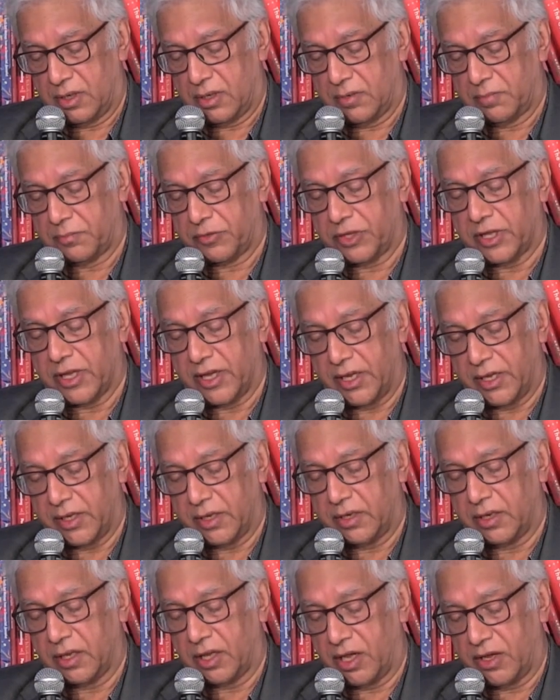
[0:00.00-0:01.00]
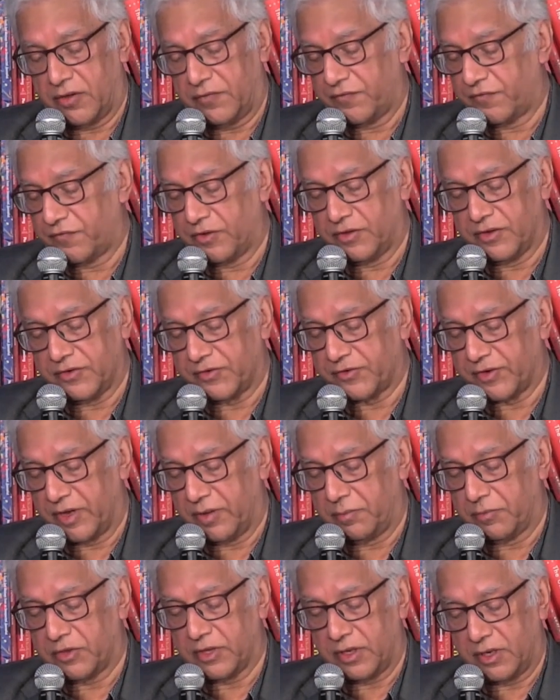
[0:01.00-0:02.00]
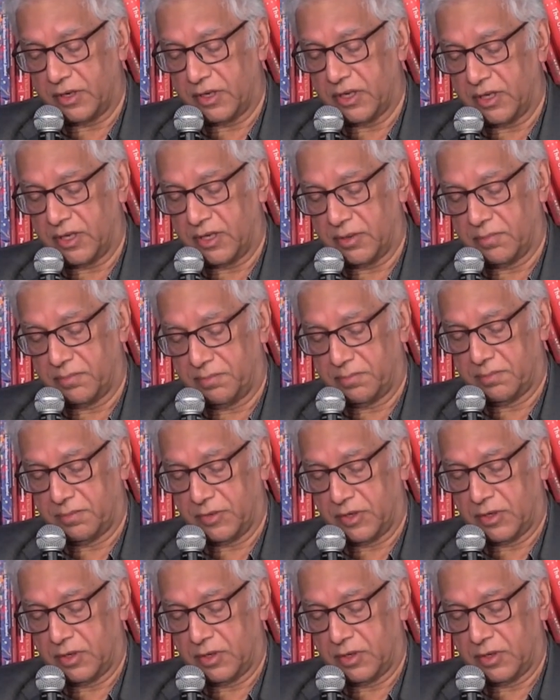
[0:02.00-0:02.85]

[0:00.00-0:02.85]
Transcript: Play and life are the same thing to him.